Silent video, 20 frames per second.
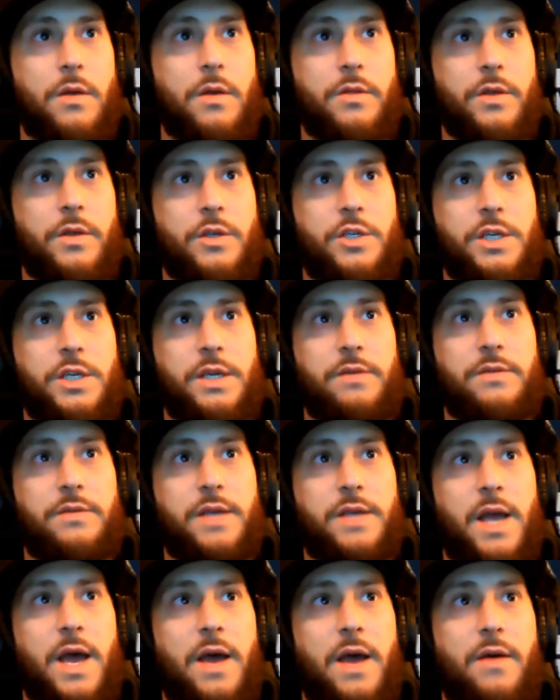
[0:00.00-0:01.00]
the Chiefs
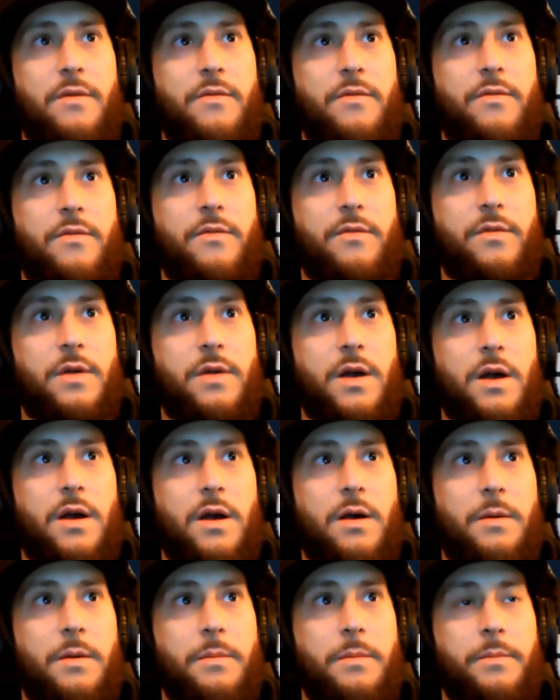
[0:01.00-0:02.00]
have,
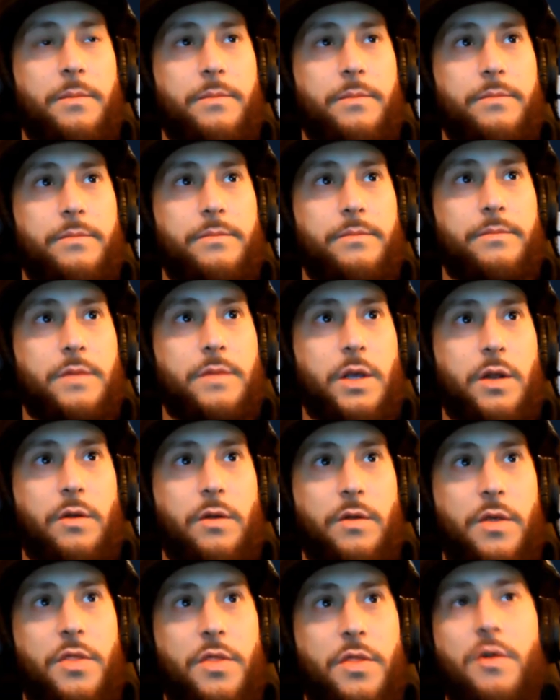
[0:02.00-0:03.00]
the
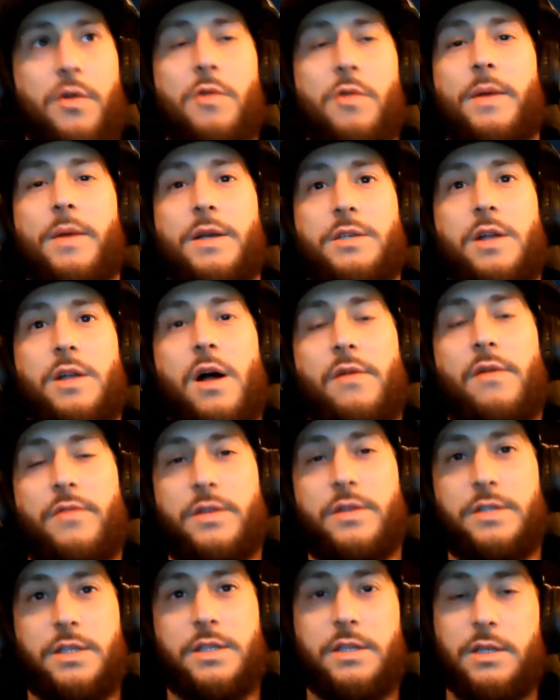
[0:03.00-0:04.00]
3rd best
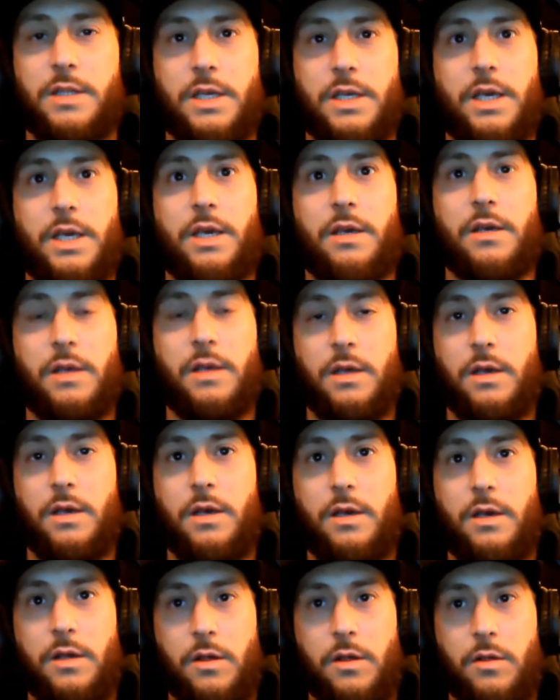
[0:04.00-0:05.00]
offense in the league.
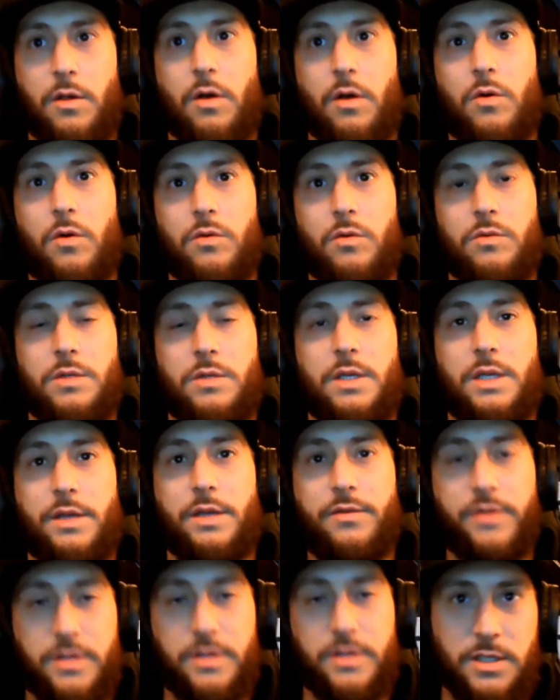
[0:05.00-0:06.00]
So the
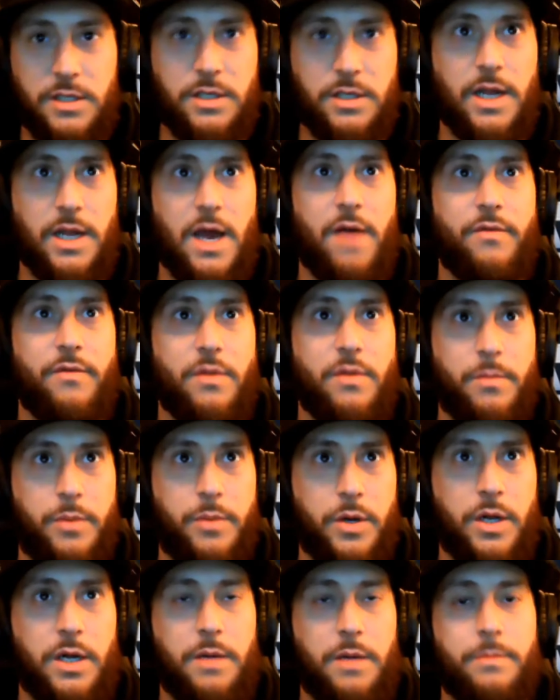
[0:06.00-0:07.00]
defense is going to have to
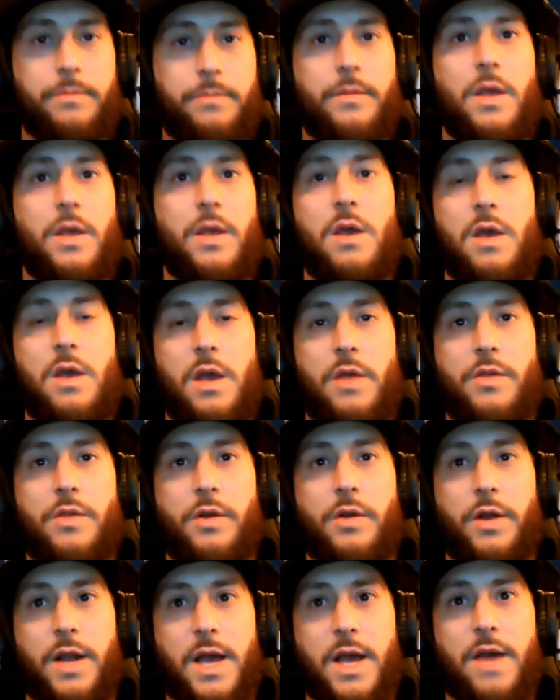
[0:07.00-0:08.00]
put up, and they're
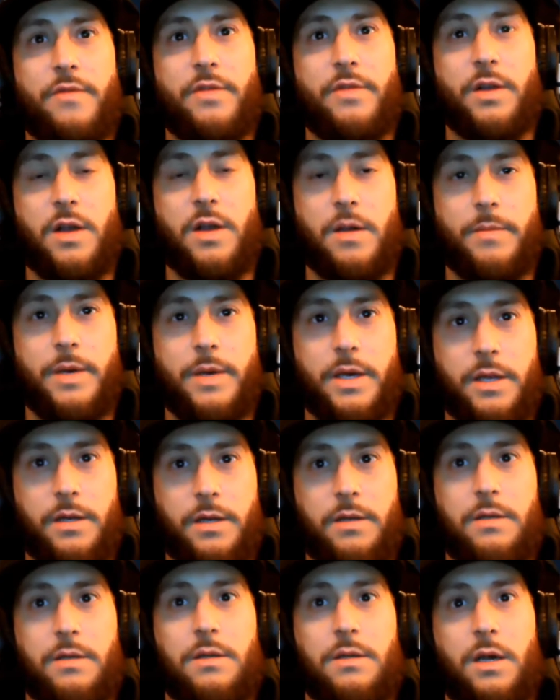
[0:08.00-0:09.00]
going to have to come
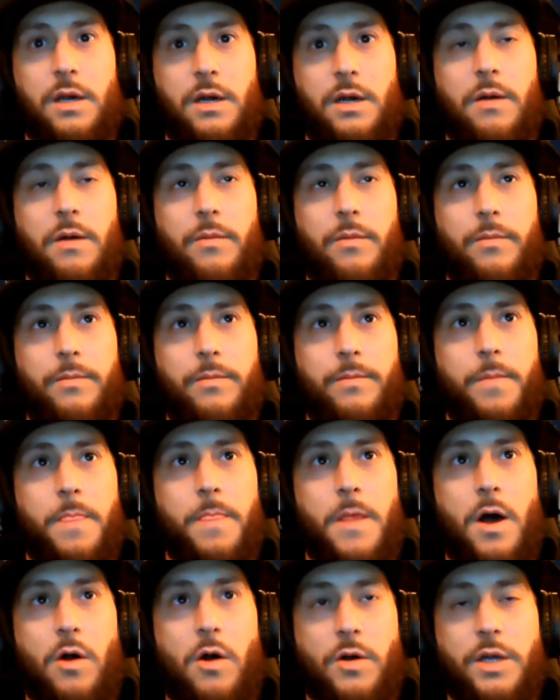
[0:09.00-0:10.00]
in.
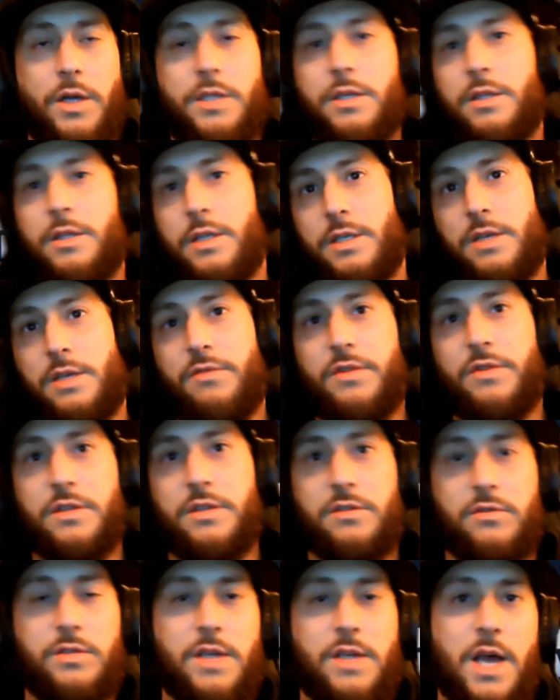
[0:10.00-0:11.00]
I'll get to the
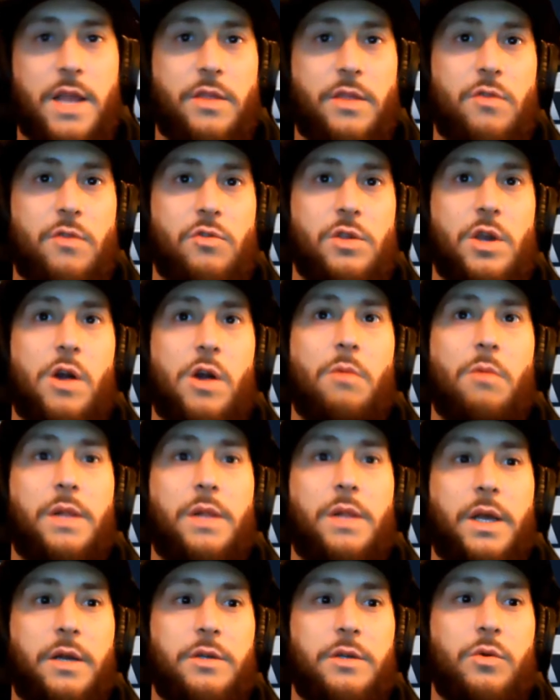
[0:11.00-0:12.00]
defensive side and those young
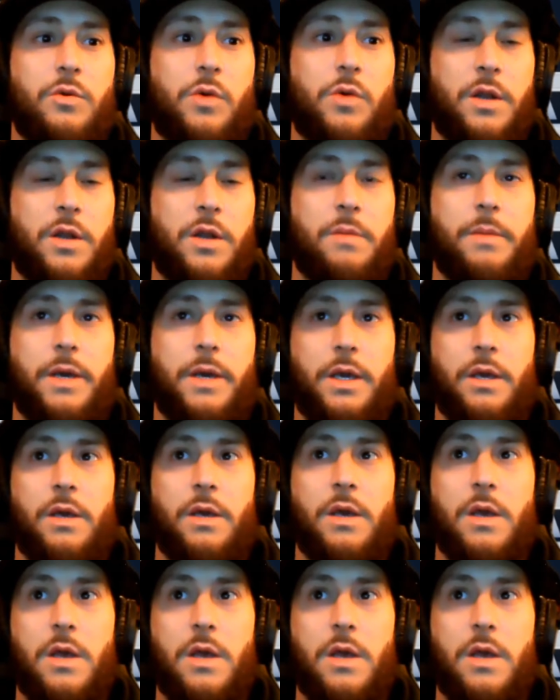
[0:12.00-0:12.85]
players who are going to be,